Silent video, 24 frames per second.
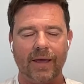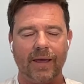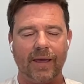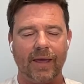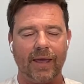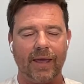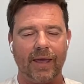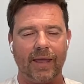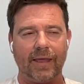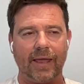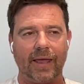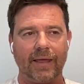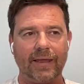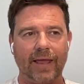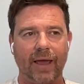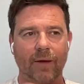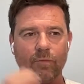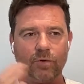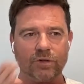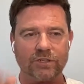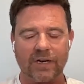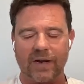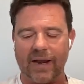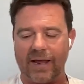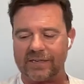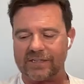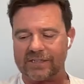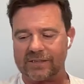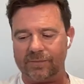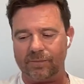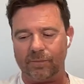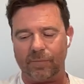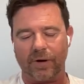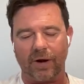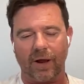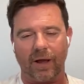it was a
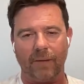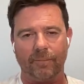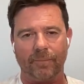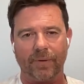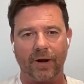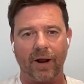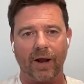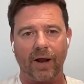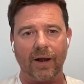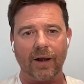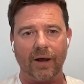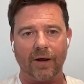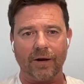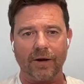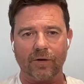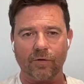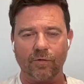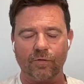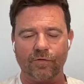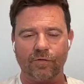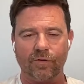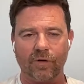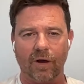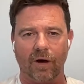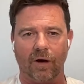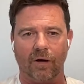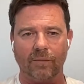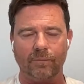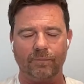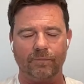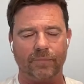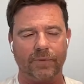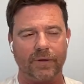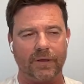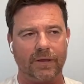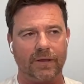lesson, but I but I learned an awful lot
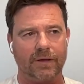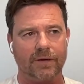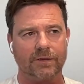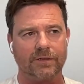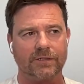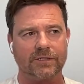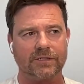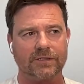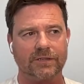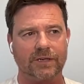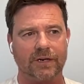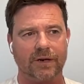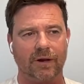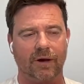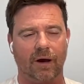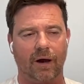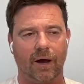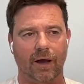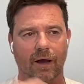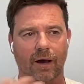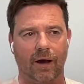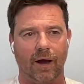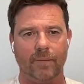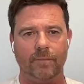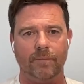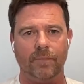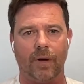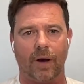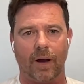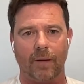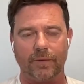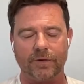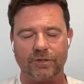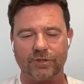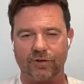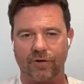because you know I, am I'm,
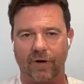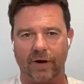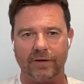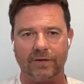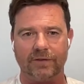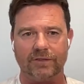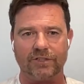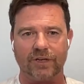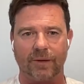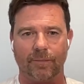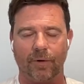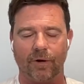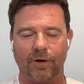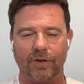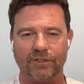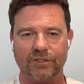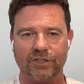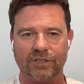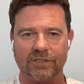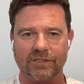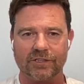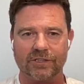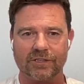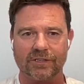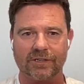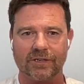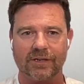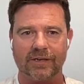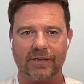I'm a trained gemologist.